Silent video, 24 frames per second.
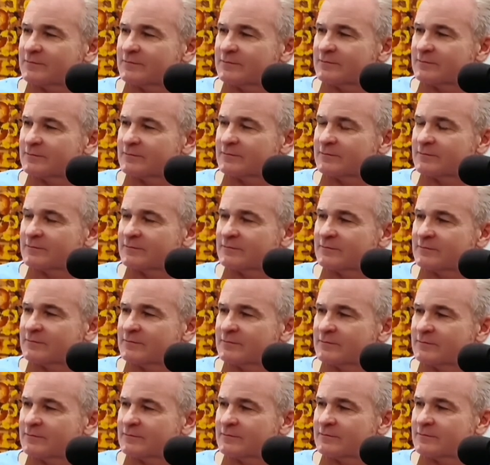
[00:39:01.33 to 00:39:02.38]

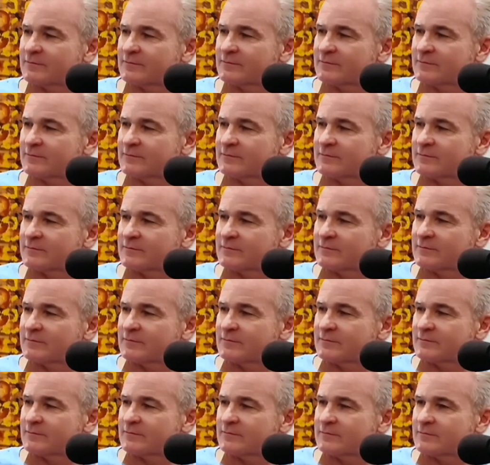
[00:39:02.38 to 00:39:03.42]

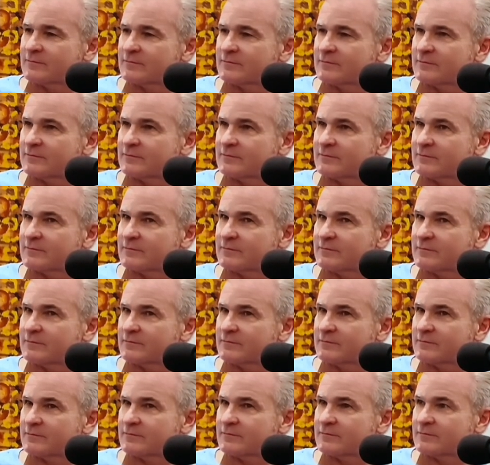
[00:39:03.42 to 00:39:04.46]
(silent)